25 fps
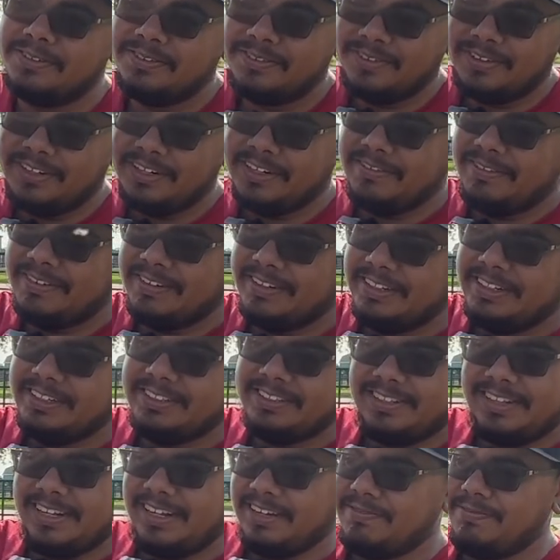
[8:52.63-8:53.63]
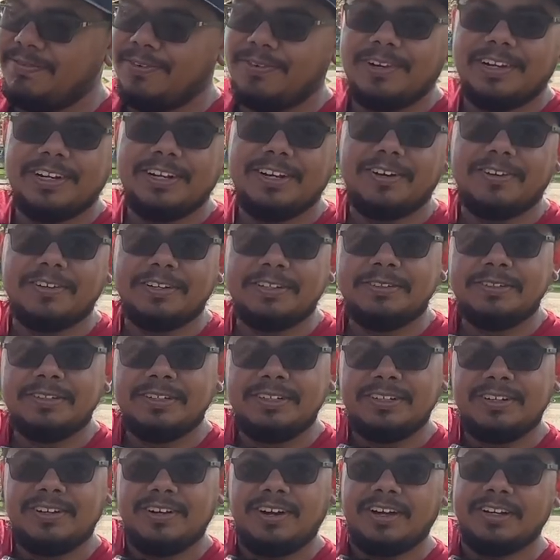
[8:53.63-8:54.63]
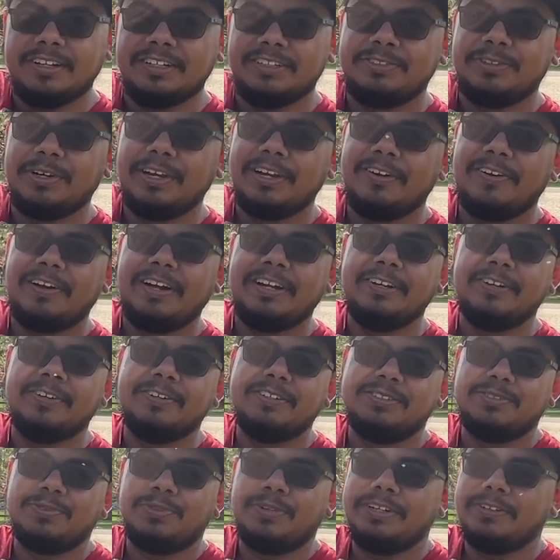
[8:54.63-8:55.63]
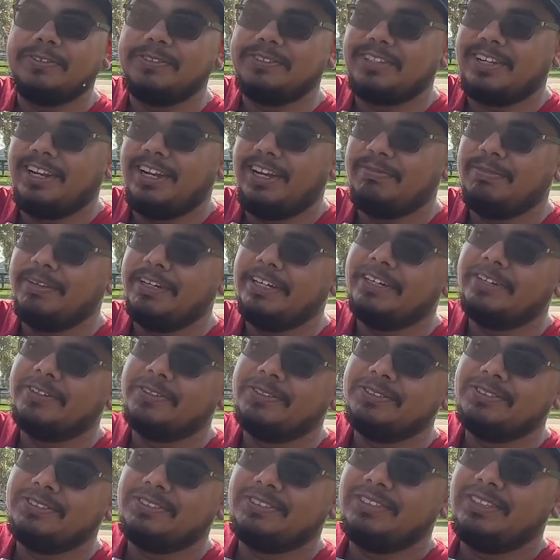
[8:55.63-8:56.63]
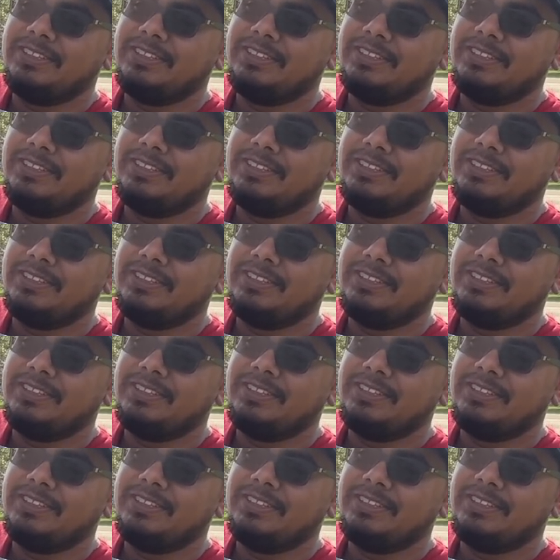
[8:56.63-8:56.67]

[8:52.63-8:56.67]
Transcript: whenever it's like fully loaded uh -huh. on the trailer, I noticed when it was climbing hills,